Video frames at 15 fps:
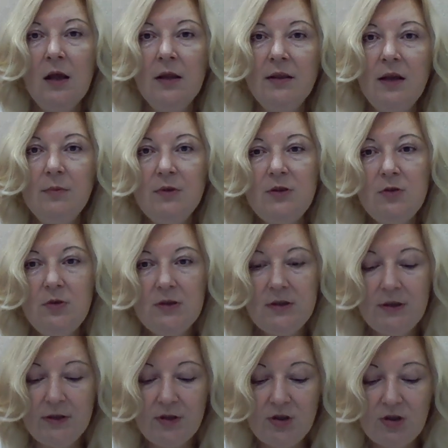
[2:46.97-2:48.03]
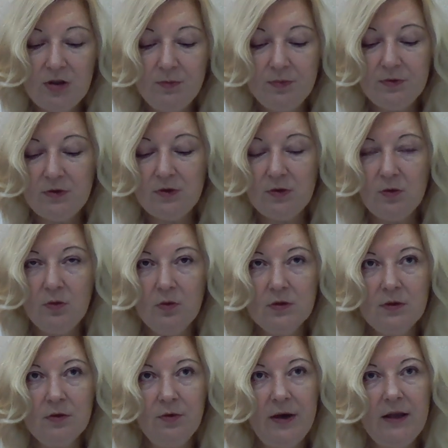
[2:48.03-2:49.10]
Number 2 is leadership, so
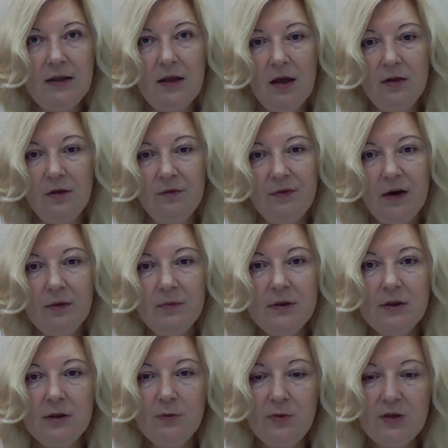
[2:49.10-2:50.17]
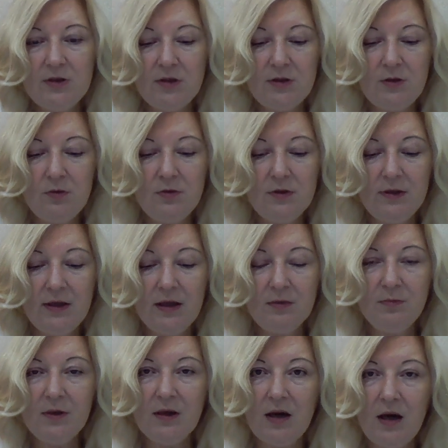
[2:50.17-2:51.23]
create an environment in which the student can
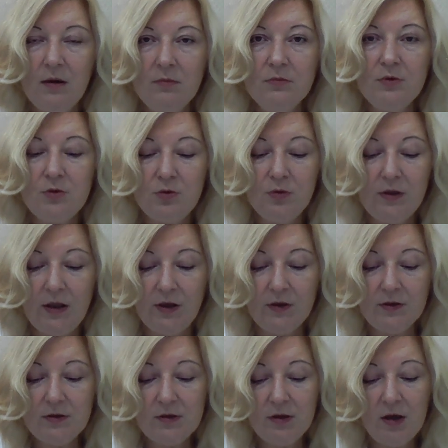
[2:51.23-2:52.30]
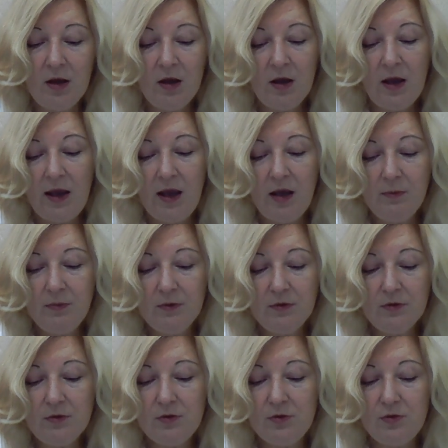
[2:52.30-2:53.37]
become true leaders,
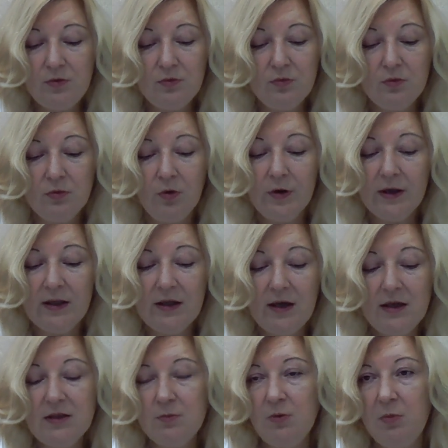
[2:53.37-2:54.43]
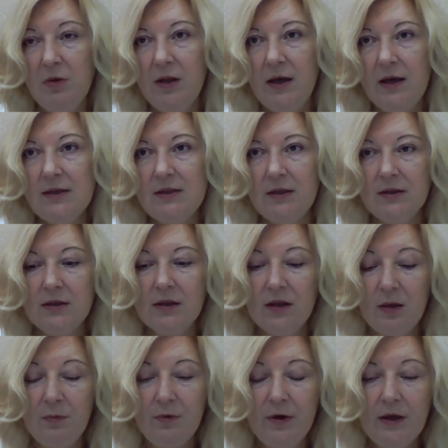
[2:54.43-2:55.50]
able to organize, mobilize, and
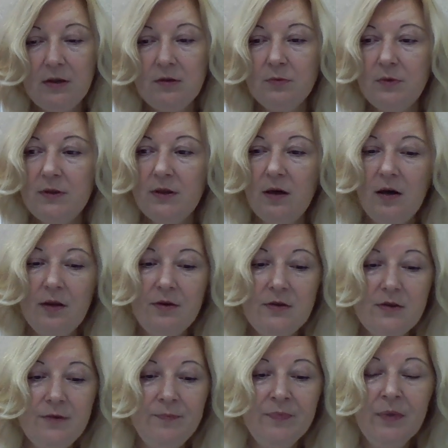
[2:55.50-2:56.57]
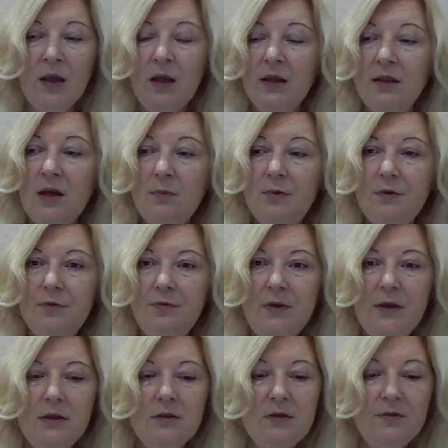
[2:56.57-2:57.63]
collaborate with others. Number
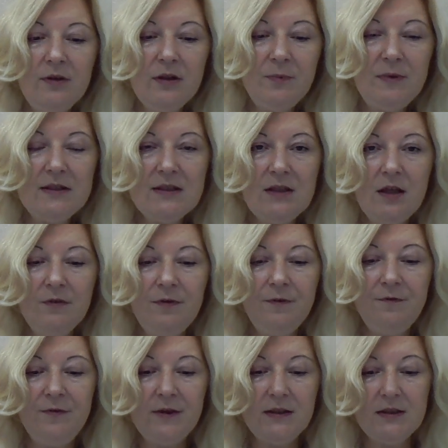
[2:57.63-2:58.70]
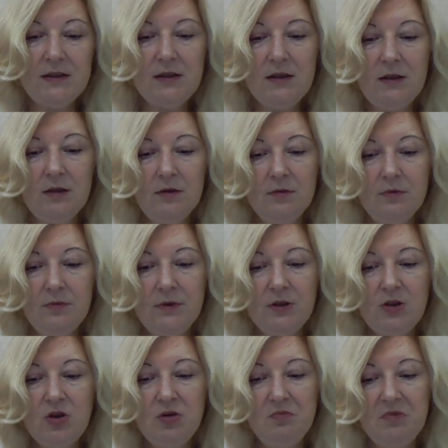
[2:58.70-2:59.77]
3, developing self-efficacy,
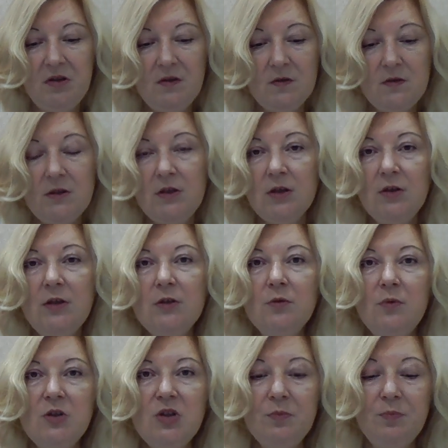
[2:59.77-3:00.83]
which means the degree to which a